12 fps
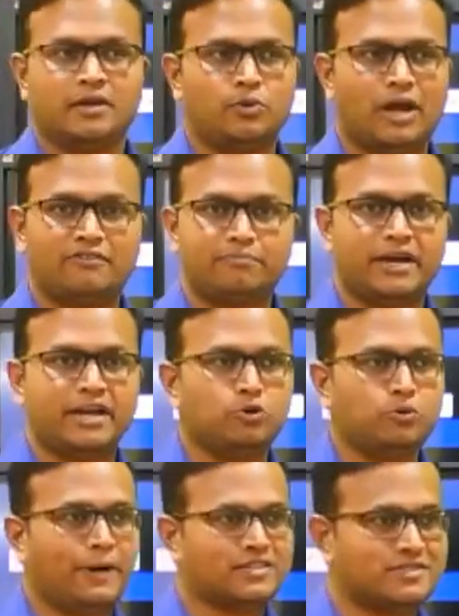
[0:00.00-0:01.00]
You have money,
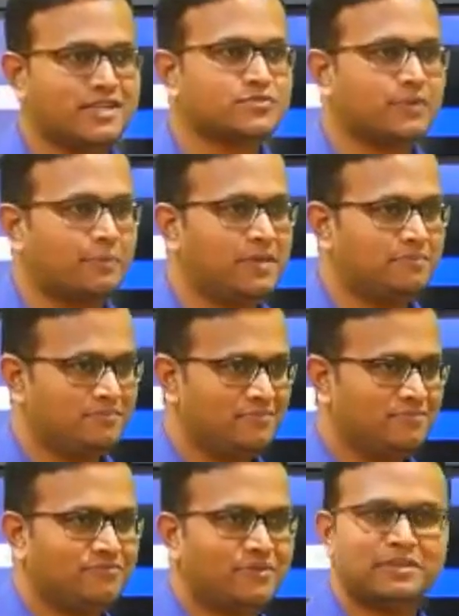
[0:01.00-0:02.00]
you purchase from him,
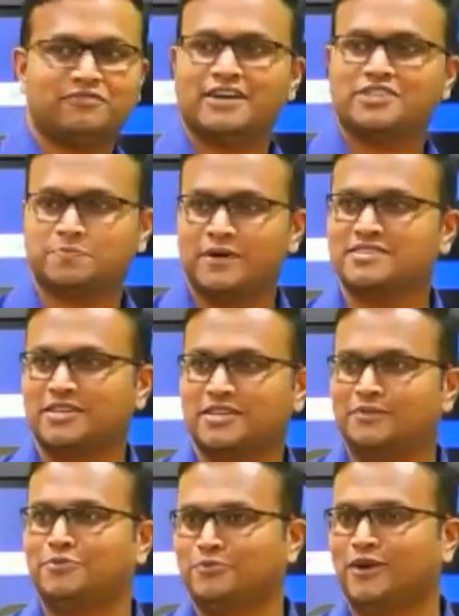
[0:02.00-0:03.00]
from the first person
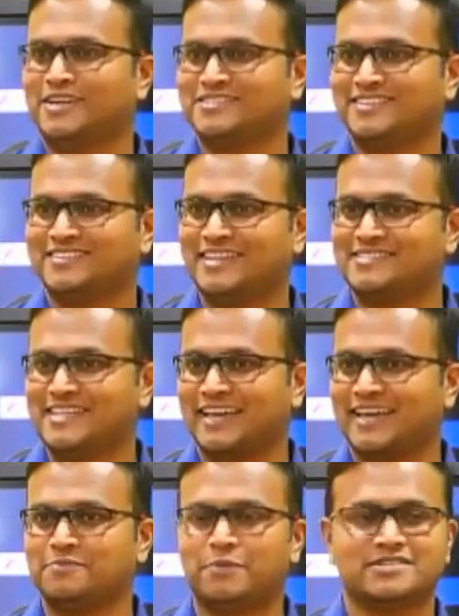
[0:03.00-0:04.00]
if you want. Then
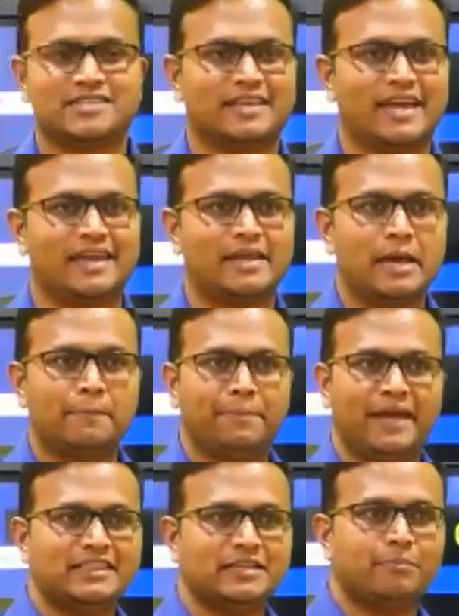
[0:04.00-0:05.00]
second person can
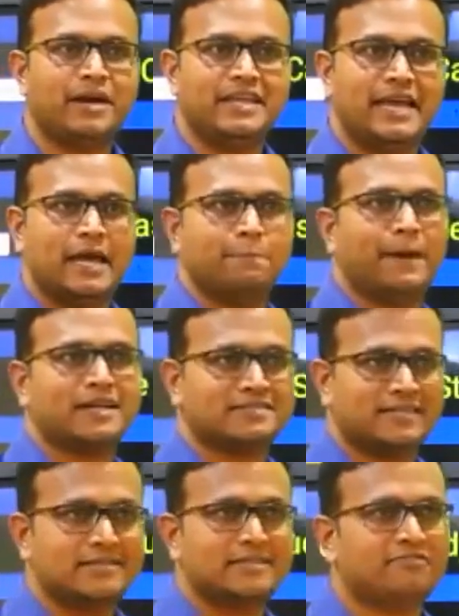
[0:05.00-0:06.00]
pay the money and
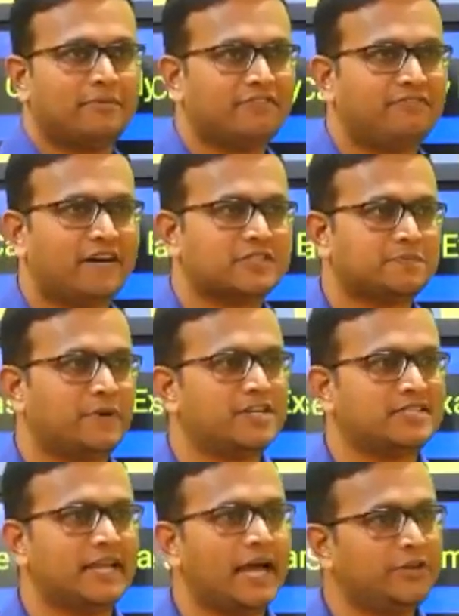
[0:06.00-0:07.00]
purchase it from the first
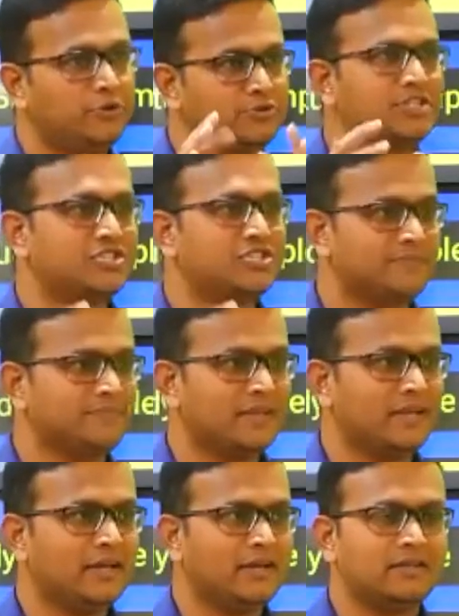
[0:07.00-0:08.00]
person and use it.
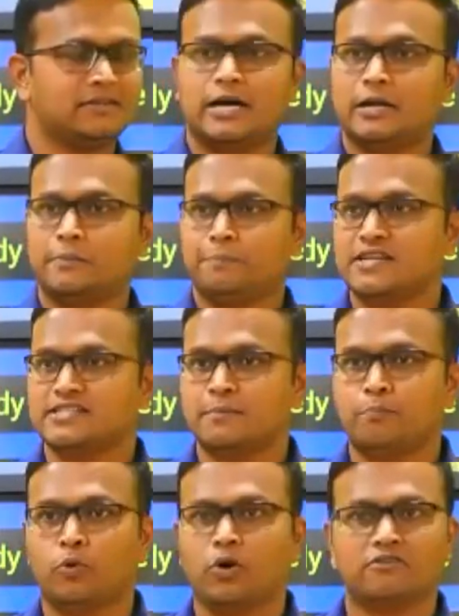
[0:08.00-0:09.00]
Third
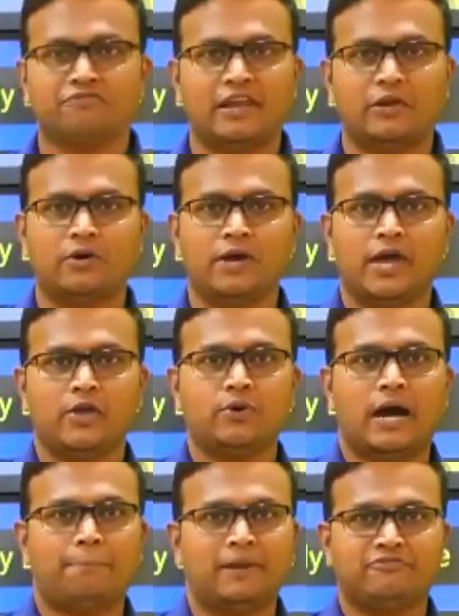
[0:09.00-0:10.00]
person, poor fellow,
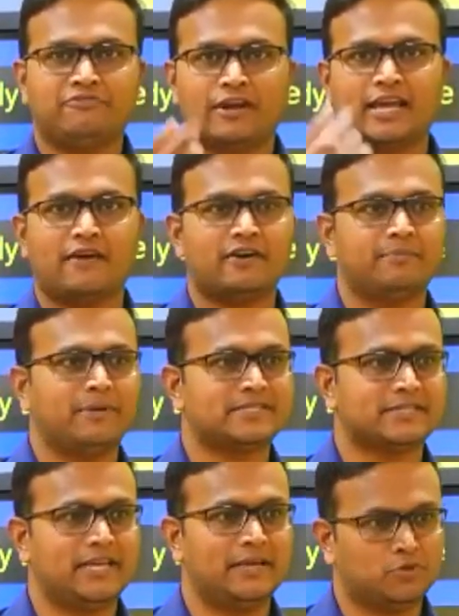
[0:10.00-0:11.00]
you apply for a government
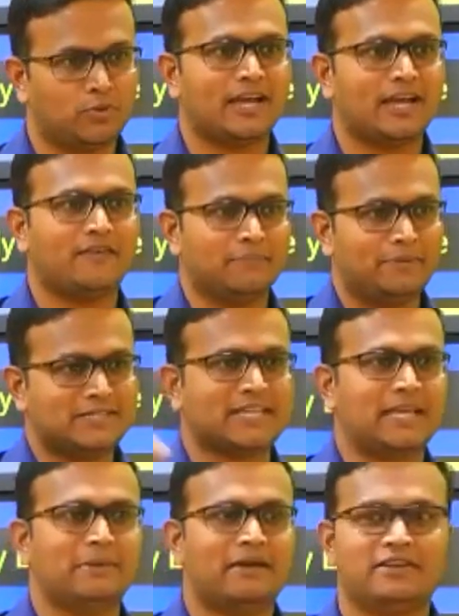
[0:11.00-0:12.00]
scheme. Through a government
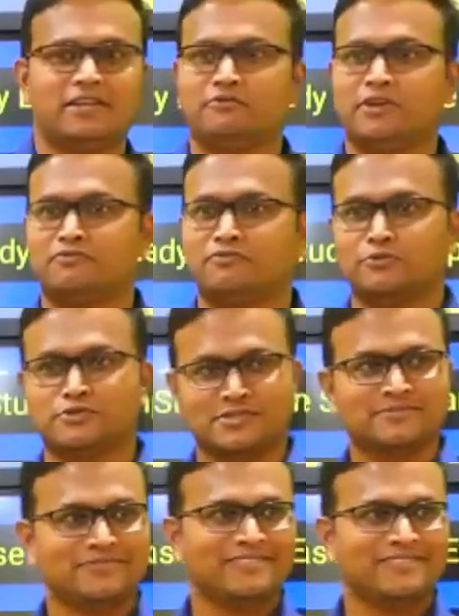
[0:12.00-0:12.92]
scheme, I will give you a flute.